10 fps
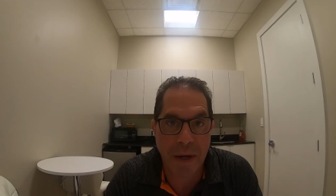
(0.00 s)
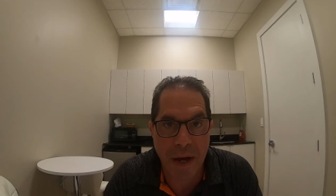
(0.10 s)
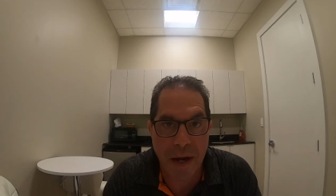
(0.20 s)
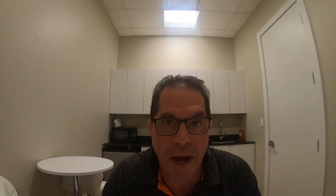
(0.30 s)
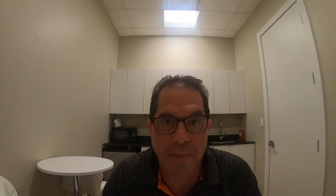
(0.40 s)

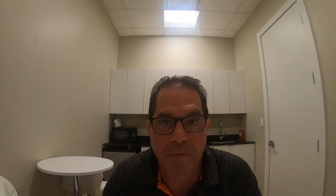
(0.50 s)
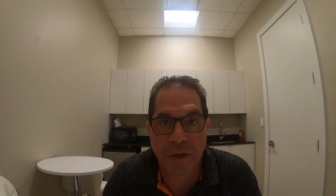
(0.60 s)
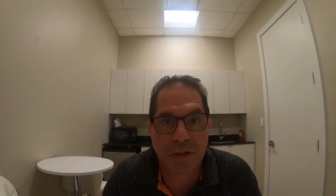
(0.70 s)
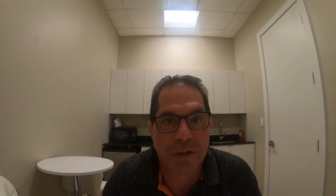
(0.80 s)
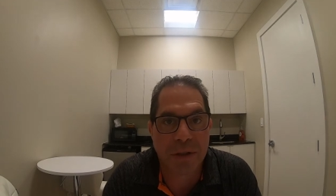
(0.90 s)
Man Op
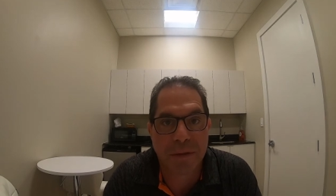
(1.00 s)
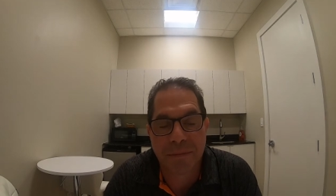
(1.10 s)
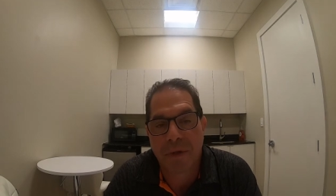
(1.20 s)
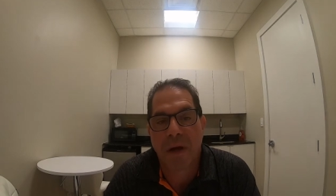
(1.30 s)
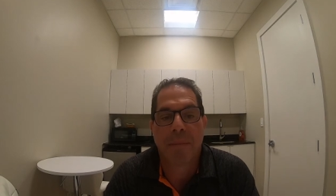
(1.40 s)
Fishing.
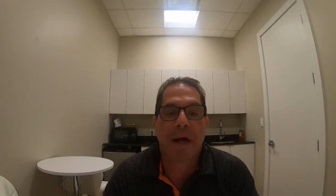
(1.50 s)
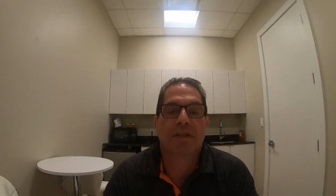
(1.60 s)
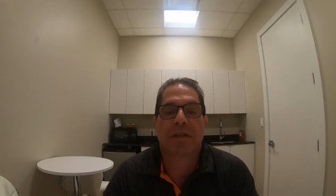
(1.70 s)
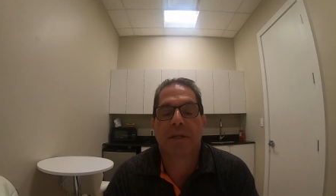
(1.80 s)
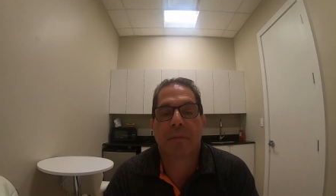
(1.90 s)
I'm
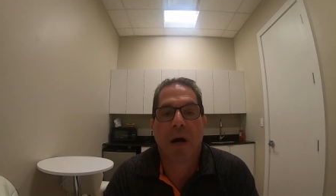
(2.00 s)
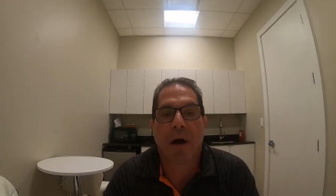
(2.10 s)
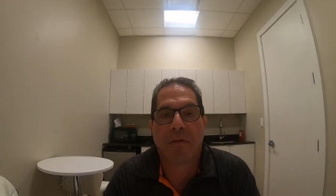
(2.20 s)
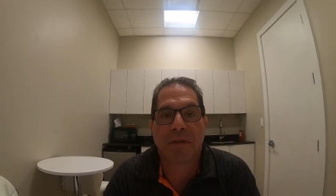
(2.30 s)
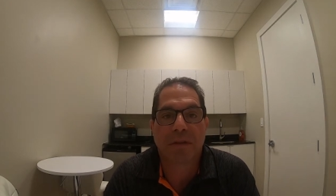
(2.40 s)
actually in my
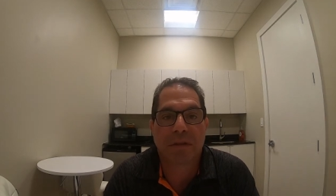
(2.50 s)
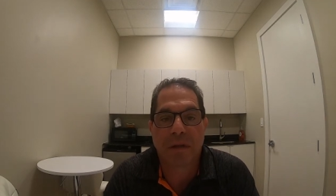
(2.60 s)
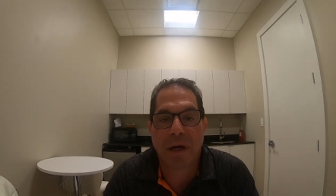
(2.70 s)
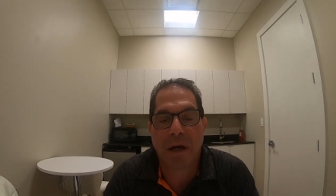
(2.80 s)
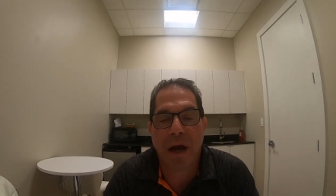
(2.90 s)

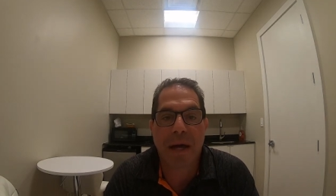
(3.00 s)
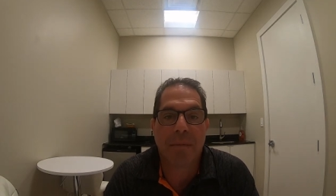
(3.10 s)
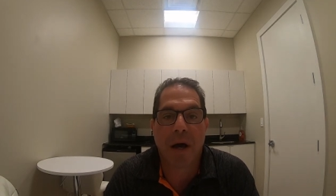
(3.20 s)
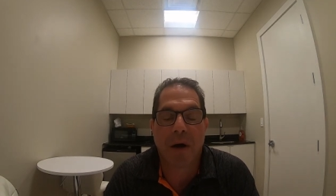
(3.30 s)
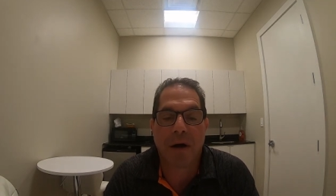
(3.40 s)
office,
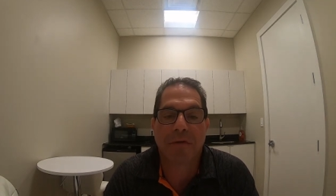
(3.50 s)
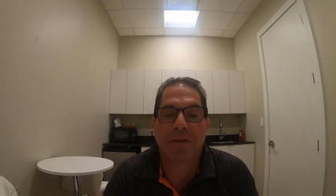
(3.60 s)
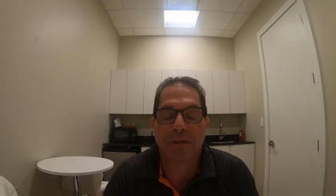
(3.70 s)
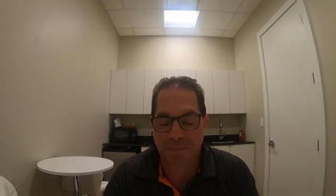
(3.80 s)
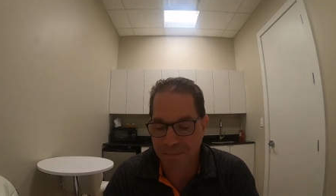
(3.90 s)
at my
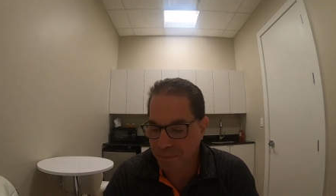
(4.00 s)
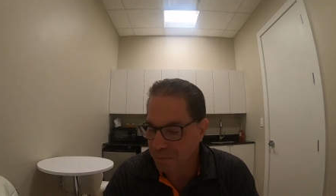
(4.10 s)
office.